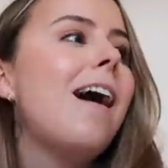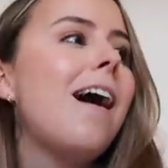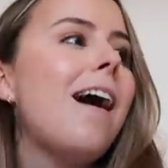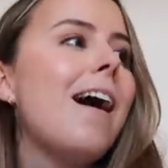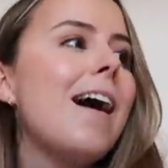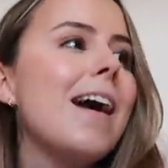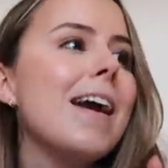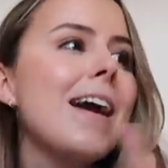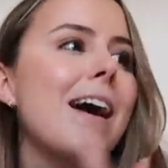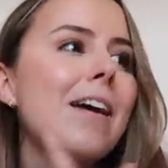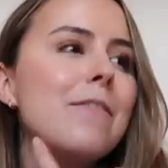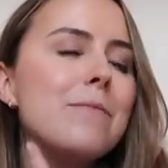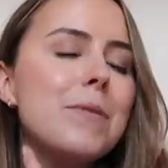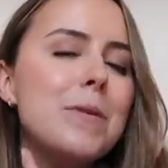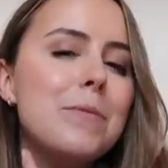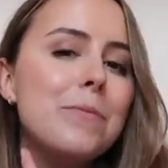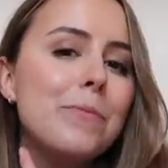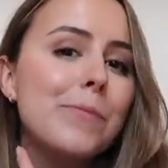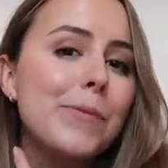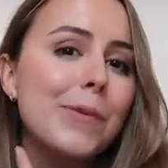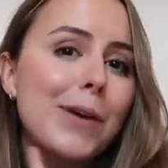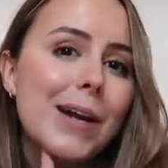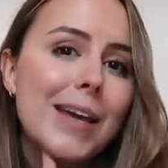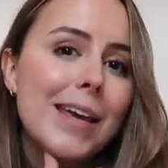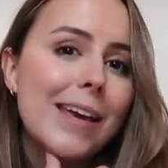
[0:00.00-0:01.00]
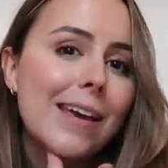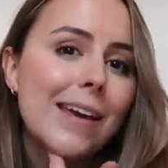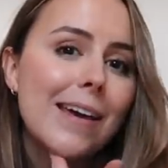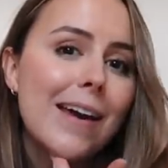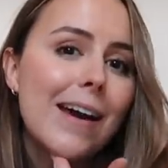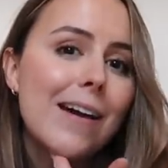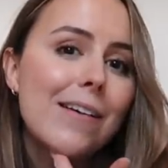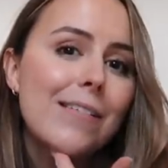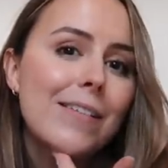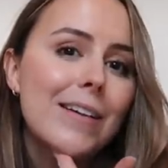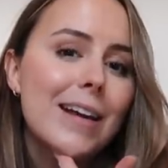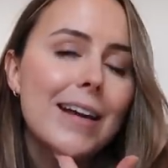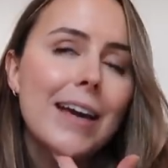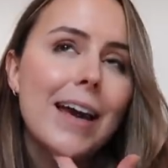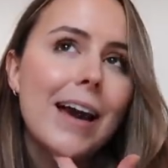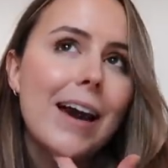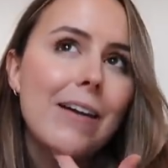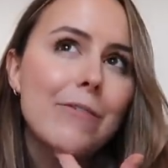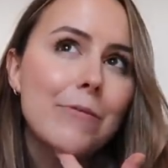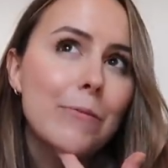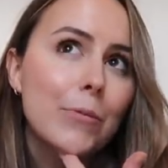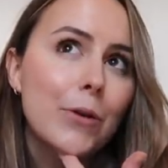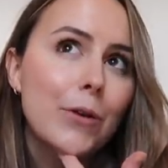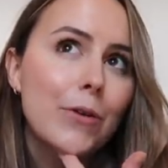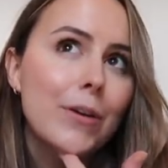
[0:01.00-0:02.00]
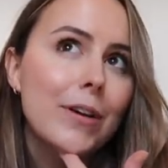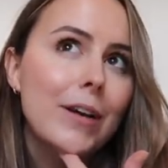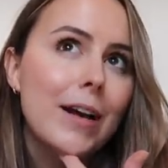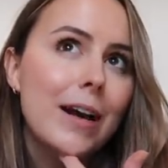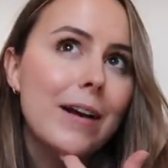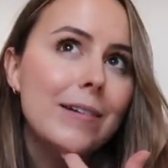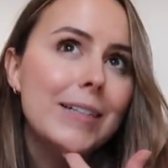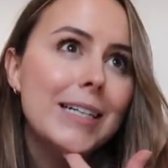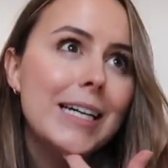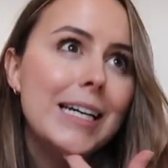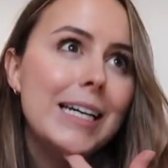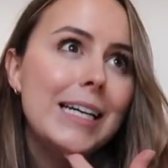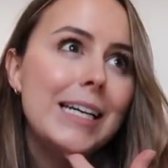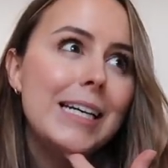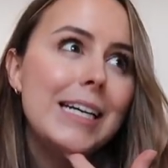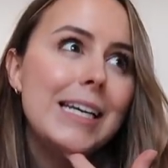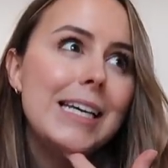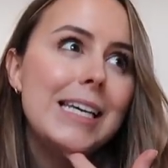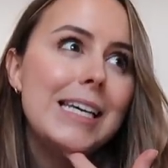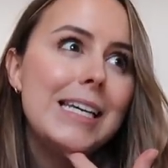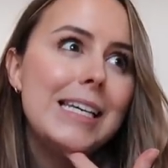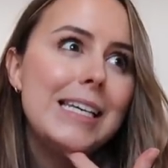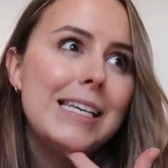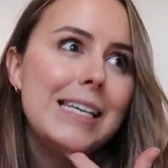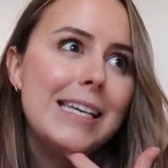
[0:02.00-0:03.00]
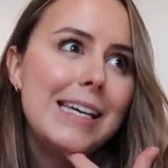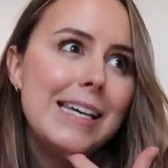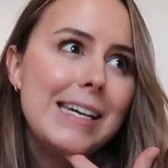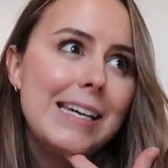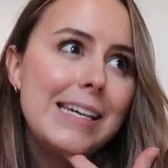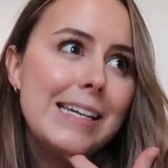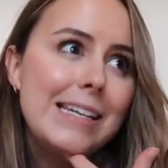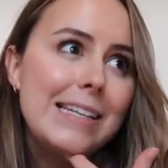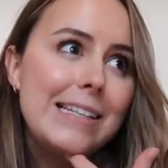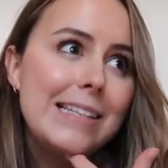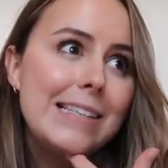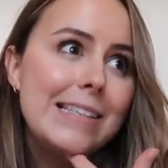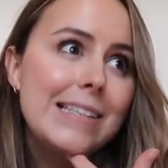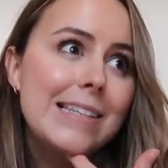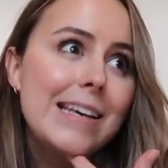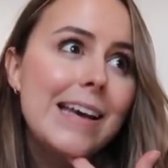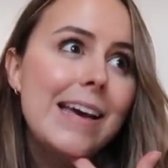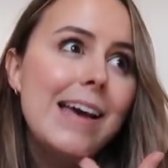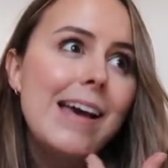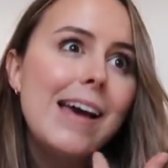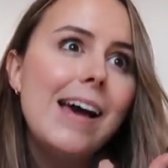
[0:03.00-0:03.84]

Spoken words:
I have been breaking out like I haven't broken out in years.